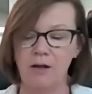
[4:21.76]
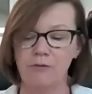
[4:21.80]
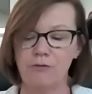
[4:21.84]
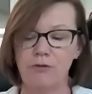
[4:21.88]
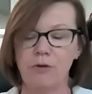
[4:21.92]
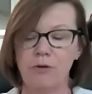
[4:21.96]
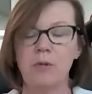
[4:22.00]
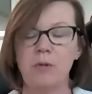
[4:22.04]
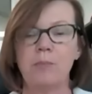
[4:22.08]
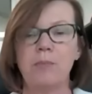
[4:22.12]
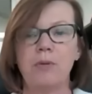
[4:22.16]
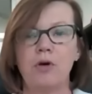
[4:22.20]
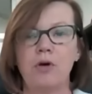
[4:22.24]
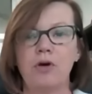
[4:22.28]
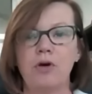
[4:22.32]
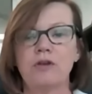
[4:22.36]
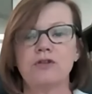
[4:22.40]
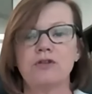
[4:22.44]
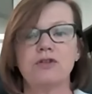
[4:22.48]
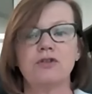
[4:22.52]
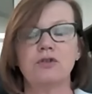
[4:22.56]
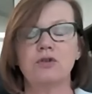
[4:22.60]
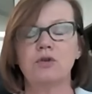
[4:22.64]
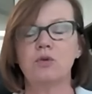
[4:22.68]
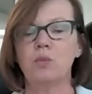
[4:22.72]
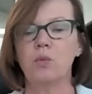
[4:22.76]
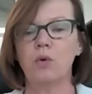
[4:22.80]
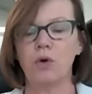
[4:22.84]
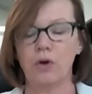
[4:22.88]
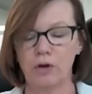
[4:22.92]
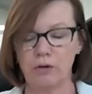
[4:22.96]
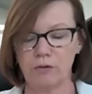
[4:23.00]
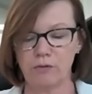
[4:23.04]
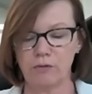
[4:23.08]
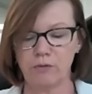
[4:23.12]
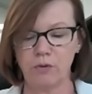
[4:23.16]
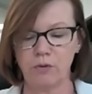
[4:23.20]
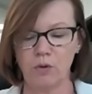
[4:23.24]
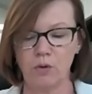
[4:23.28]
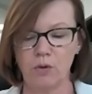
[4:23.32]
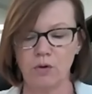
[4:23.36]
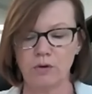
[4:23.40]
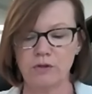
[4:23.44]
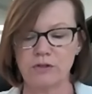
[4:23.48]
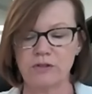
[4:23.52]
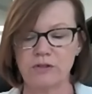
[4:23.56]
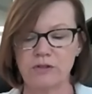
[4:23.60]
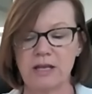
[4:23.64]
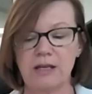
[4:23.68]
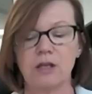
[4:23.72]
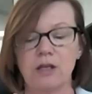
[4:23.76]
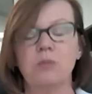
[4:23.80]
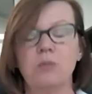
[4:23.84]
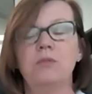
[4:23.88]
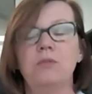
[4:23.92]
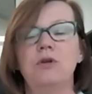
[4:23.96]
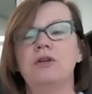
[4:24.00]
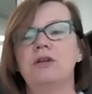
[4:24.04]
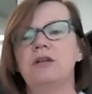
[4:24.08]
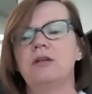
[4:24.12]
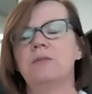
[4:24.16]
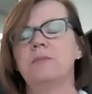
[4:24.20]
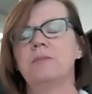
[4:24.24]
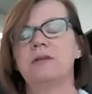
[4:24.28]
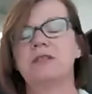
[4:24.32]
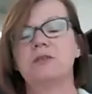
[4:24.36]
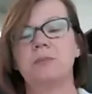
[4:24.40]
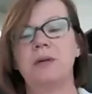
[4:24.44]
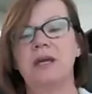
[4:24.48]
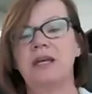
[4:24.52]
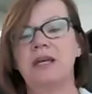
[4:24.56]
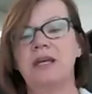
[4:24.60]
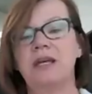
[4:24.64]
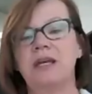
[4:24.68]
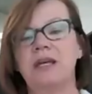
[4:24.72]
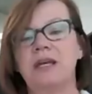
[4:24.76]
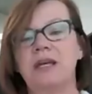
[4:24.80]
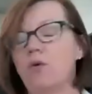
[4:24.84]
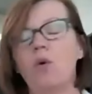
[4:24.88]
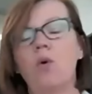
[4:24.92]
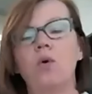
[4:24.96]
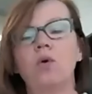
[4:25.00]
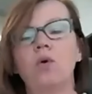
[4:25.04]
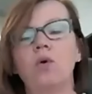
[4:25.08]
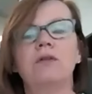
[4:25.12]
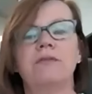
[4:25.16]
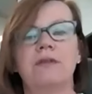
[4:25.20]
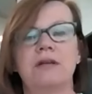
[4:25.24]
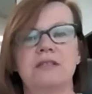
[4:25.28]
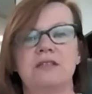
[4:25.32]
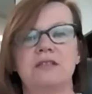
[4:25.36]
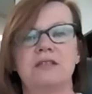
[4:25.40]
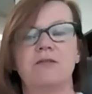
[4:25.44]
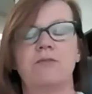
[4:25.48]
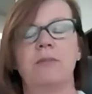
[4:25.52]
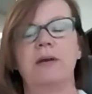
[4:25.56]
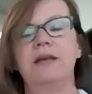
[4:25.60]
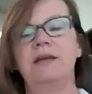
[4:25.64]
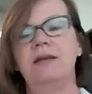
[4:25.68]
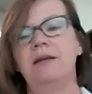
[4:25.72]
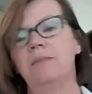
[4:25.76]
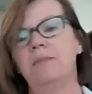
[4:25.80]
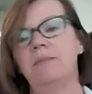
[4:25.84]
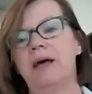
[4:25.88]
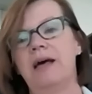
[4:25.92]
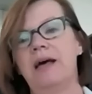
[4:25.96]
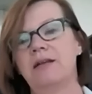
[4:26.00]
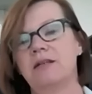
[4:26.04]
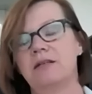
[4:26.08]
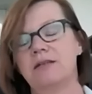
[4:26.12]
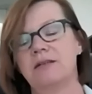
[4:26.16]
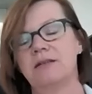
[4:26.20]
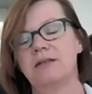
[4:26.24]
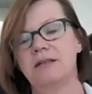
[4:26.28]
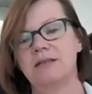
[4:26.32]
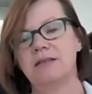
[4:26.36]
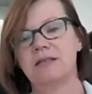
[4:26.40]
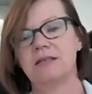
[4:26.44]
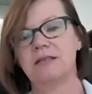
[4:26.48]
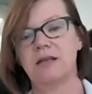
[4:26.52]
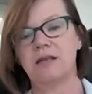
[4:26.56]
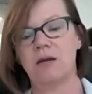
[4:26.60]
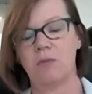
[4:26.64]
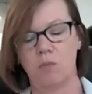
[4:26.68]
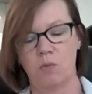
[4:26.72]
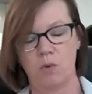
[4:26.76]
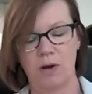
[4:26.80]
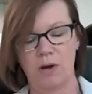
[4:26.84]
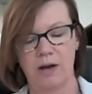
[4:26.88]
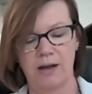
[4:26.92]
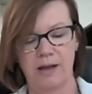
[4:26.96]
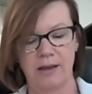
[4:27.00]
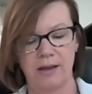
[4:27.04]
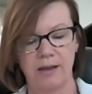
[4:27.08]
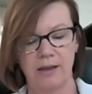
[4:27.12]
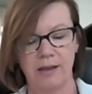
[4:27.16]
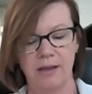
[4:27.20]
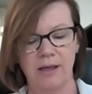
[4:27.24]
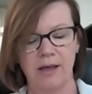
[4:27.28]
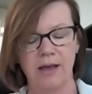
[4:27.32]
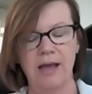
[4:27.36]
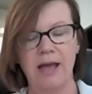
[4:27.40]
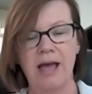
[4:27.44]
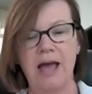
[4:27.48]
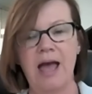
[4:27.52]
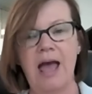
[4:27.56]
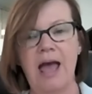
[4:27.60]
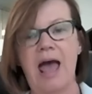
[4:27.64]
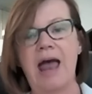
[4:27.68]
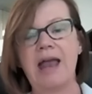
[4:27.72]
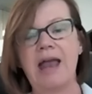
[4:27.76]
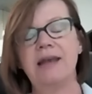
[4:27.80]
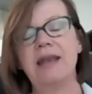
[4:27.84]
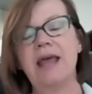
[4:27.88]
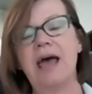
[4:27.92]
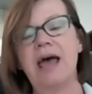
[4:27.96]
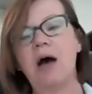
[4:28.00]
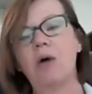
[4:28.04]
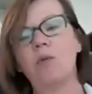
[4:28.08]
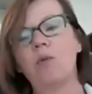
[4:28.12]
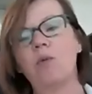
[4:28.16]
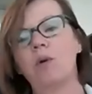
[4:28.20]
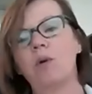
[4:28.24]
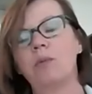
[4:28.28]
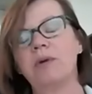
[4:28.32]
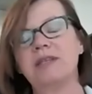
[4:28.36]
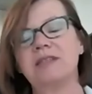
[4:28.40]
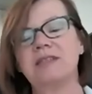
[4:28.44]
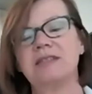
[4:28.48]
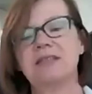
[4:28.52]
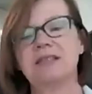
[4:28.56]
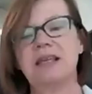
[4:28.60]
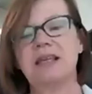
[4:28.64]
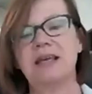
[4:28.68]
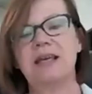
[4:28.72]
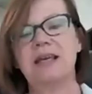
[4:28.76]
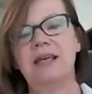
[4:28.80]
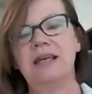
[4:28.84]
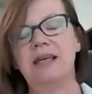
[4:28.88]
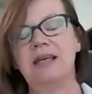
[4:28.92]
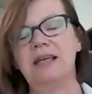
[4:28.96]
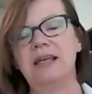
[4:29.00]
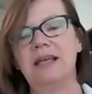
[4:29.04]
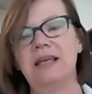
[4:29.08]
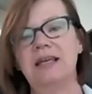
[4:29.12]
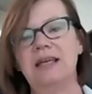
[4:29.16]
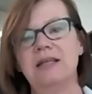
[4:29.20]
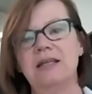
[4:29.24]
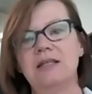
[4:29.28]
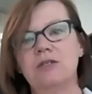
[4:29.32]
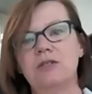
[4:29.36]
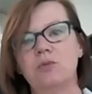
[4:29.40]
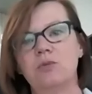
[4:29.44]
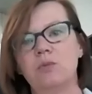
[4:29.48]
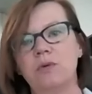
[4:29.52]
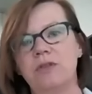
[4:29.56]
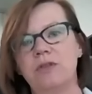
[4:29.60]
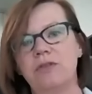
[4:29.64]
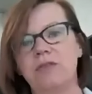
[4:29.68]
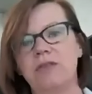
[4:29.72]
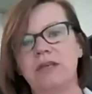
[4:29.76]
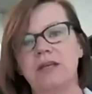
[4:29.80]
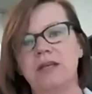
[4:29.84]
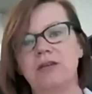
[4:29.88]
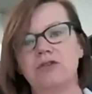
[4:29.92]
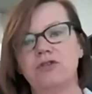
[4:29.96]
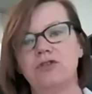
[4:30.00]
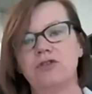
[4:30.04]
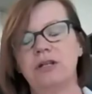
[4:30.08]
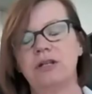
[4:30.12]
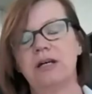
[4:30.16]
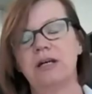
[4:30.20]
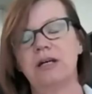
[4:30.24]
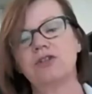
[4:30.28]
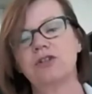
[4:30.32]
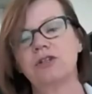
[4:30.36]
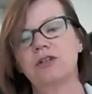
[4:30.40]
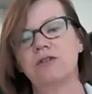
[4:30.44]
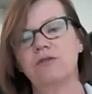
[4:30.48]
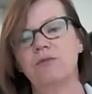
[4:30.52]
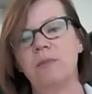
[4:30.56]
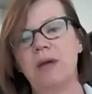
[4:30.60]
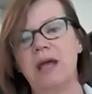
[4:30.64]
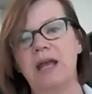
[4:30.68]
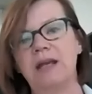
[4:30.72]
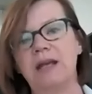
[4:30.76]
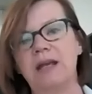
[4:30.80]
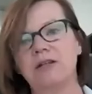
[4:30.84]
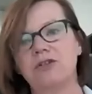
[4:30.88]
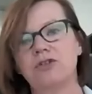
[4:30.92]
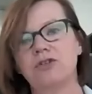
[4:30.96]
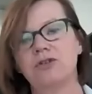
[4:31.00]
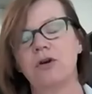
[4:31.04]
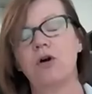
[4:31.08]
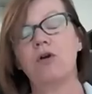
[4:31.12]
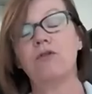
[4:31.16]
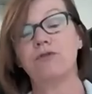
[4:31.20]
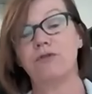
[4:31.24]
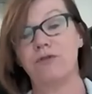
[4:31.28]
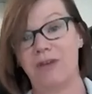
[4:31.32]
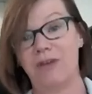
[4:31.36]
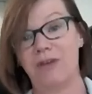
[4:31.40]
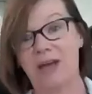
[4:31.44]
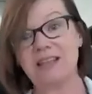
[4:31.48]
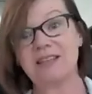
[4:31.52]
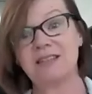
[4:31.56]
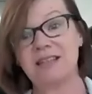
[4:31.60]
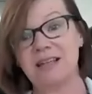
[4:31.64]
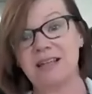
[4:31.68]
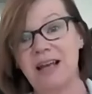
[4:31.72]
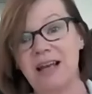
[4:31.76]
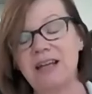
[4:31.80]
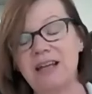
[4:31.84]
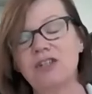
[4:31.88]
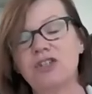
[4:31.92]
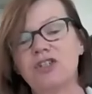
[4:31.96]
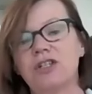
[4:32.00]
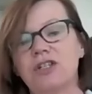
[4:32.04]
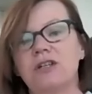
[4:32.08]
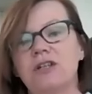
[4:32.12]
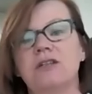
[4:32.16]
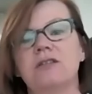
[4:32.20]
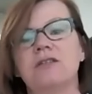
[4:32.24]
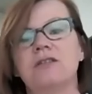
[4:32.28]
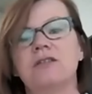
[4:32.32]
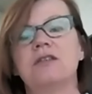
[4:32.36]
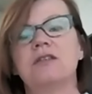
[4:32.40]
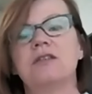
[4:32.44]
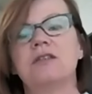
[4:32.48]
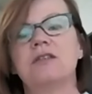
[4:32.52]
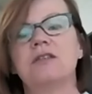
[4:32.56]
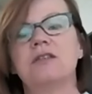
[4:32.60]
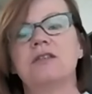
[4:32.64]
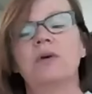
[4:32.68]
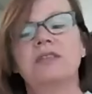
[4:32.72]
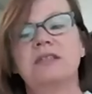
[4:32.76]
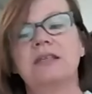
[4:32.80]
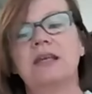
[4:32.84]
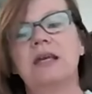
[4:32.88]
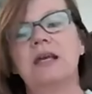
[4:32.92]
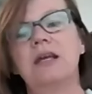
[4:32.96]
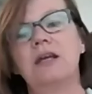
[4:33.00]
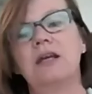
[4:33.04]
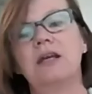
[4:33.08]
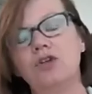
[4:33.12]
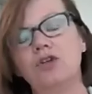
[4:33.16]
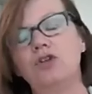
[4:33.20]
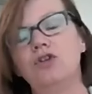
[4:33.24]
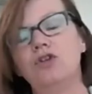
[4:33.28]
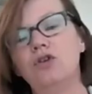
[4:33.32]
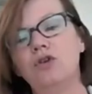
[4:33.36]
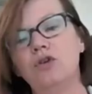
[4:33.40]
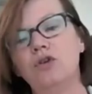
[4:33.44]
From a personal, workforce and community perspective, all of us have been impacted in some way. And now what we're seeing is with the introduction of vaccinations, we're seeing a